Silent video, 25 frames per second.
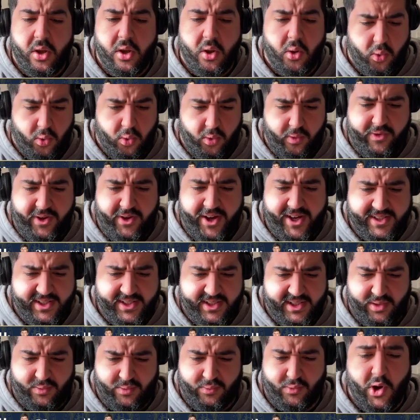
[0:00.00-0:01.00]
Horn
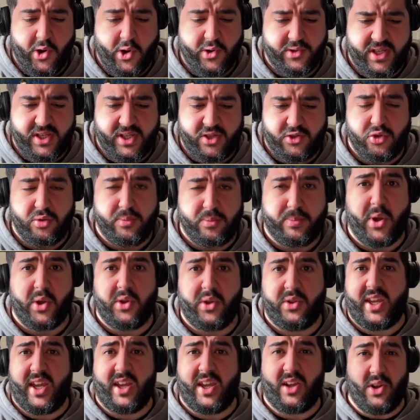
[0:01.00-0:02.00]
Francis and Rosie should
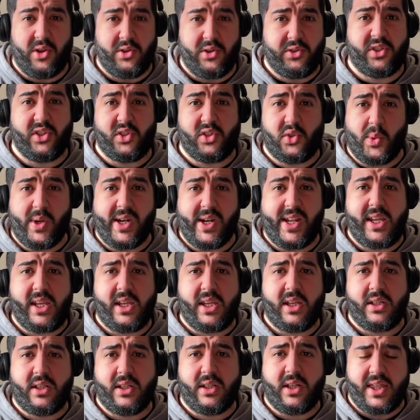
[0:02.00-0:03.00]
both get close to 20.
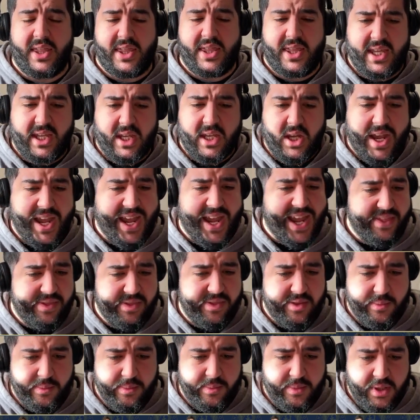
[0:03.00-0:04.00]
I think I had
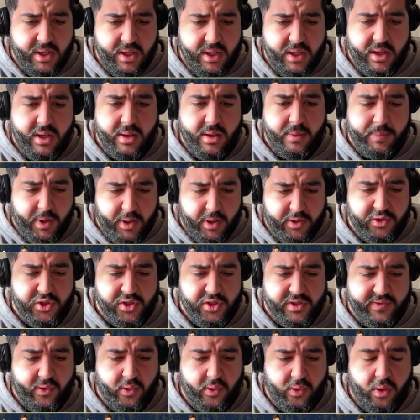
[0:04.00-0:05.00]
them both
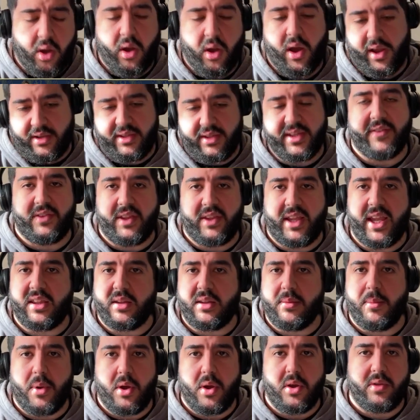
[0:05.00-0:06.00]
just for I definitely had
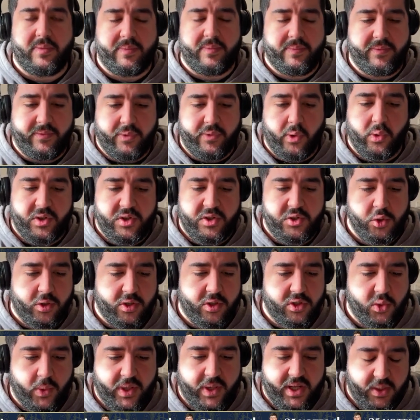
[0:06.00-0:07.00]
them both falling short
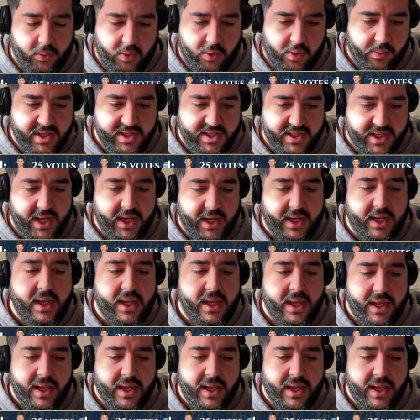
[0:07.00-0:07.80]
of 20. What am I saying?